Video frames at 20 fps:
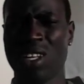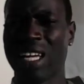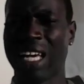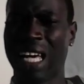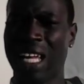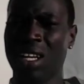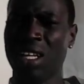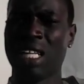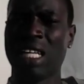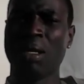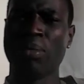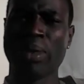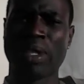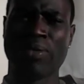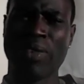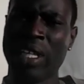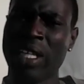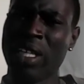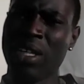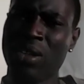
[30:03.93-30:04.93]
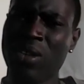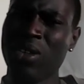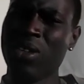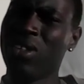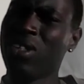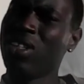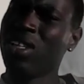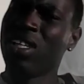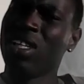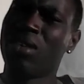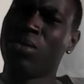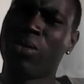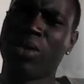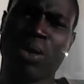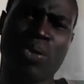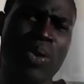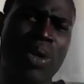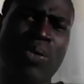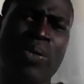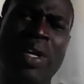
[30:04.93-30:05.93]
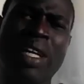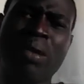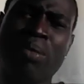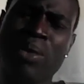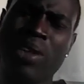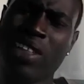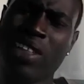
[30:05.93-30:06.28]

I look up his video, the one with him is